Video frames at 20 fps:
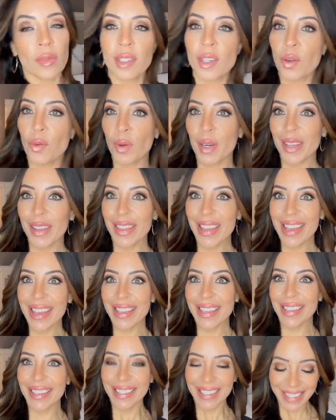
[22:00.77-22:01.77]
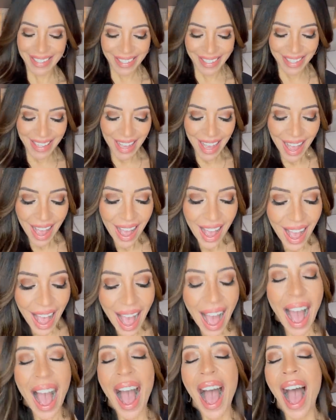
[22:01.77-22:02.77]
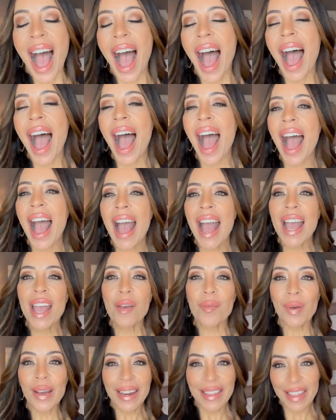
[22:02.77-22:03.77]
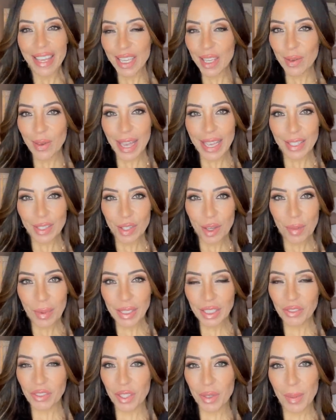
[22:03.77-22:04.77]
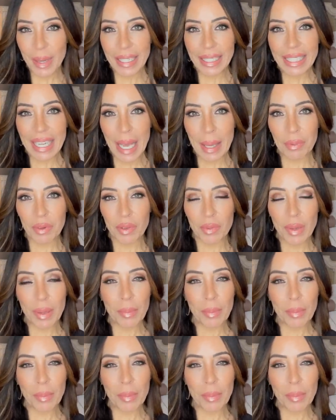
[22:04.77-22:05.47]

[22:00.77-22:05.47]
What do you think? I want to thank you guys so much for spending time with me,